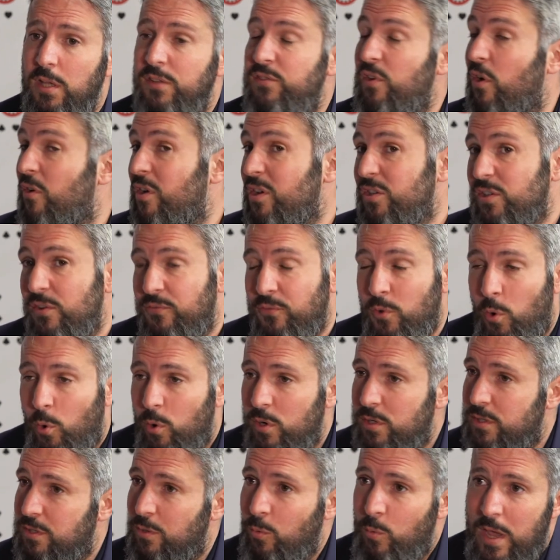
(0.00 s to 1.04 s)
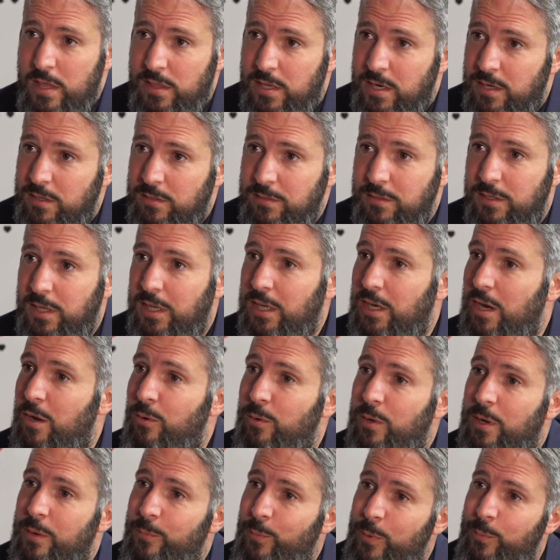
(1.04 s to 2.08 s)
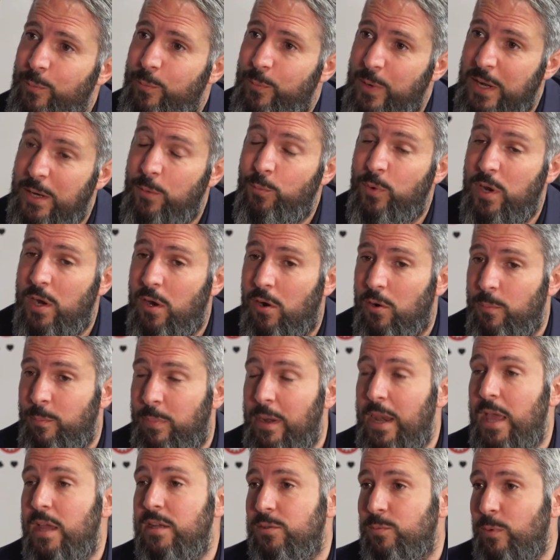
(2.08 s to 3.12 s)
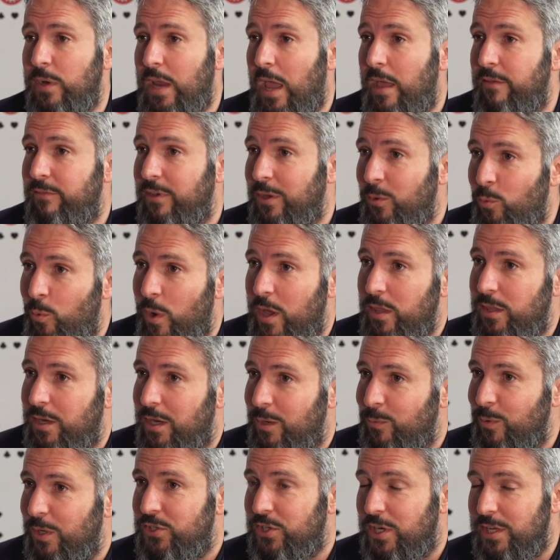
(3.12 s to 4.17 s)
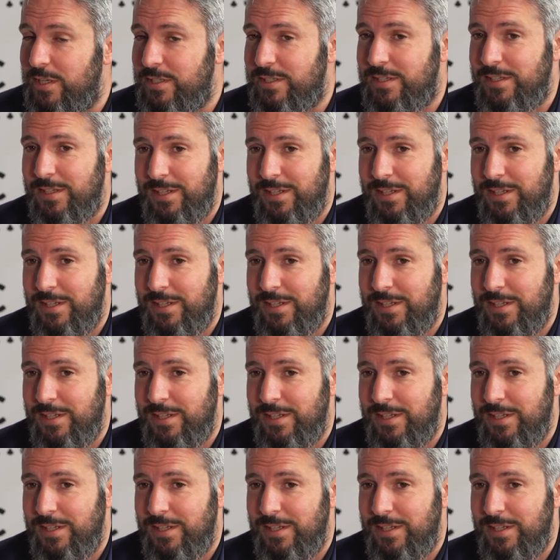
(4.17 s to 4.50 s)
There is, of course, the weather. You know, we are blessed with having weather which is